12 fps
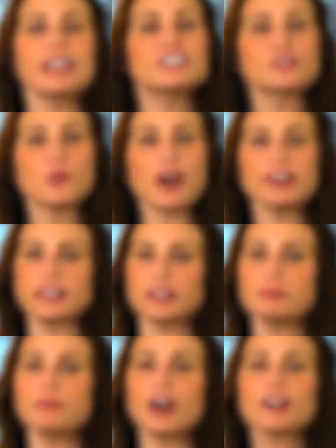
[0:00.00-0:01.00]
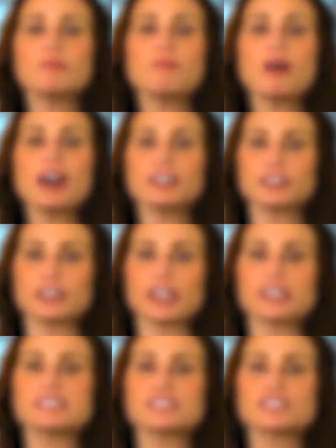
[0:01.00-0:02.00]
and duodenum on a monitor
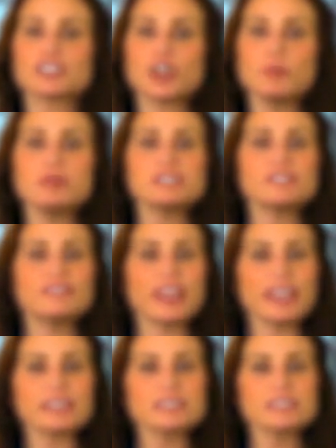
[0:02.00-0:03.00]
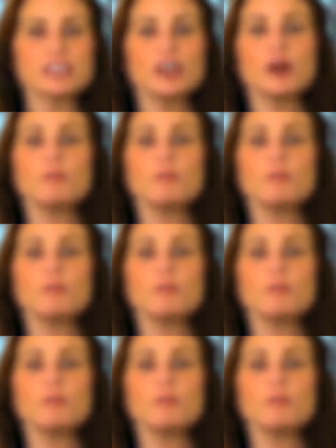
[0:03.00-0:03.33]
as the scope is advanced,